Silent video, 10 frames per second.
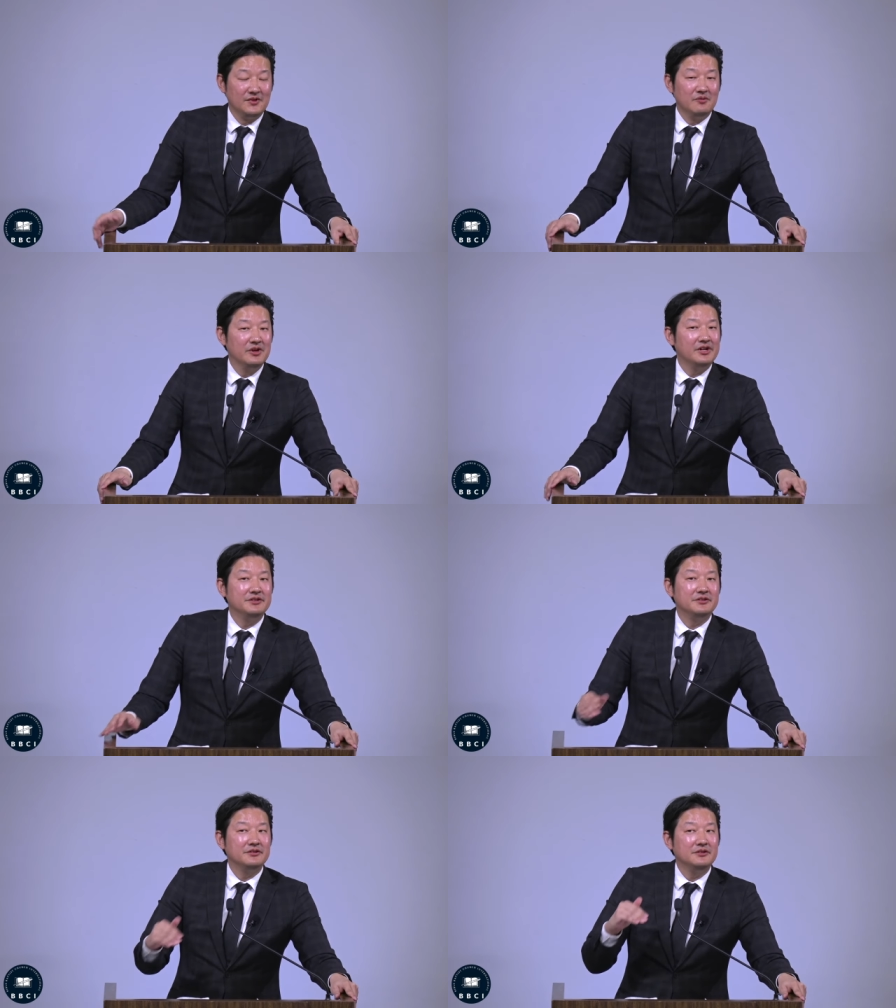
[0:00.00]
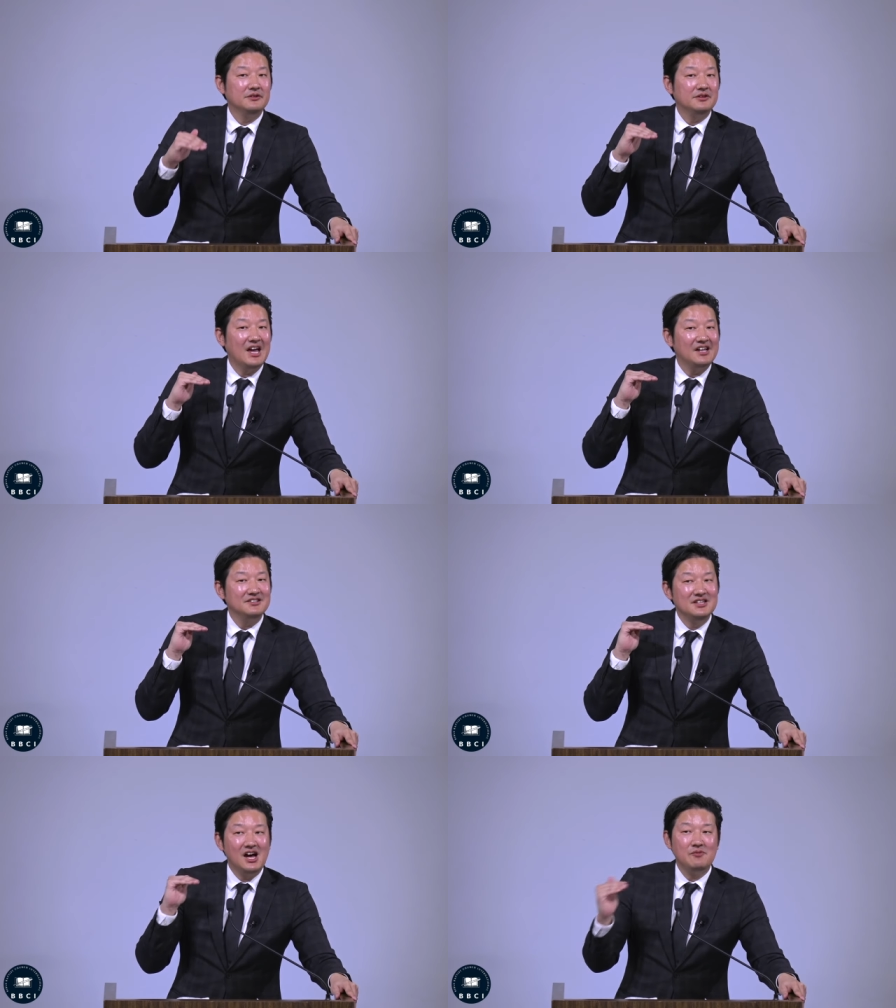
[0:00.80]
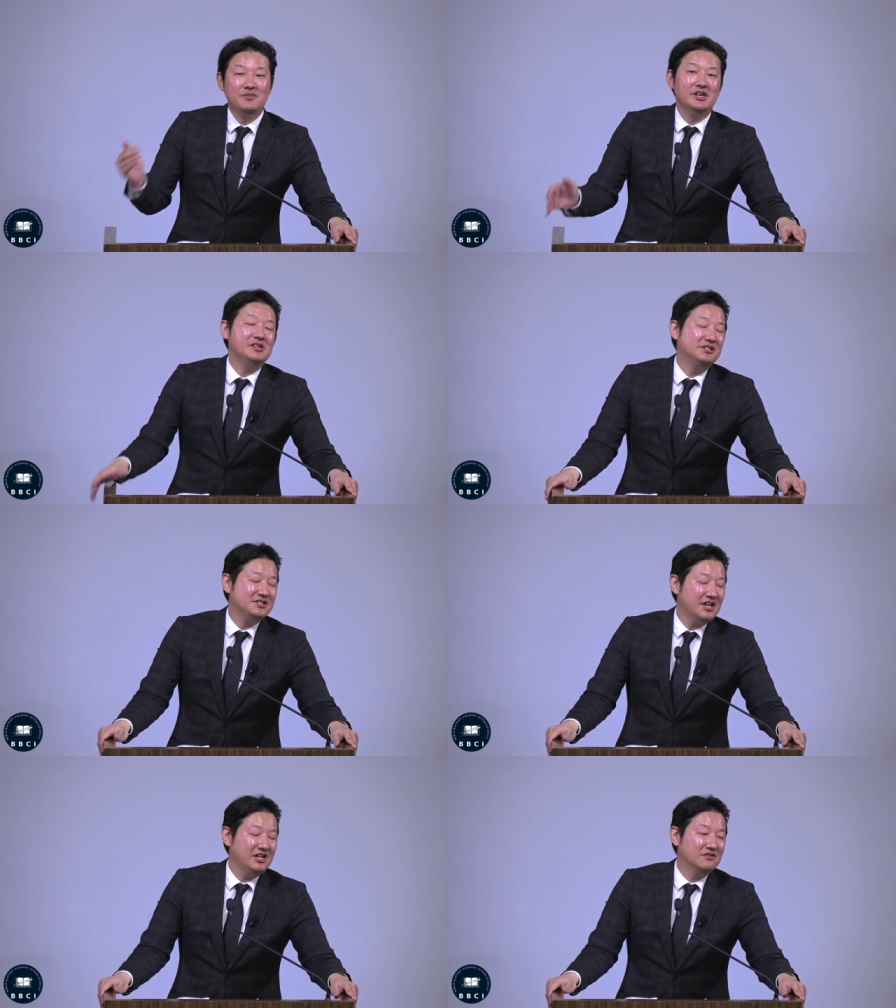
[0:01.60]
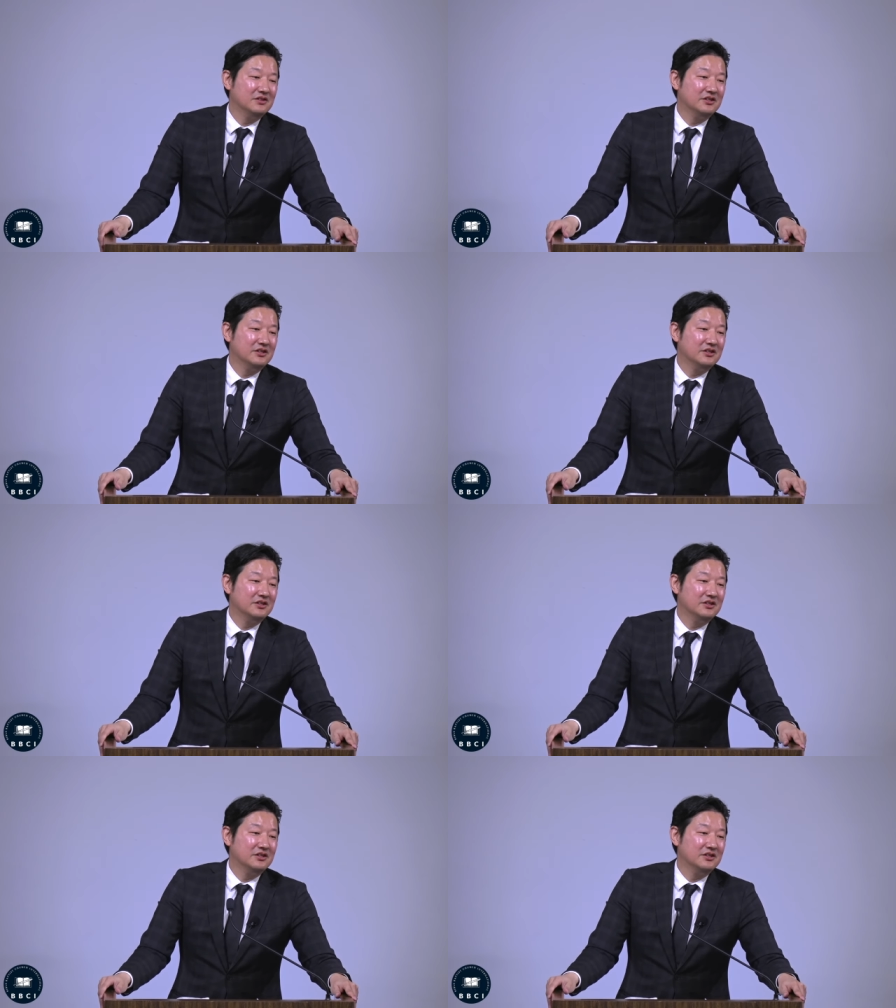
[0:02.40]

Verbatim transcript: Because that's not being saved.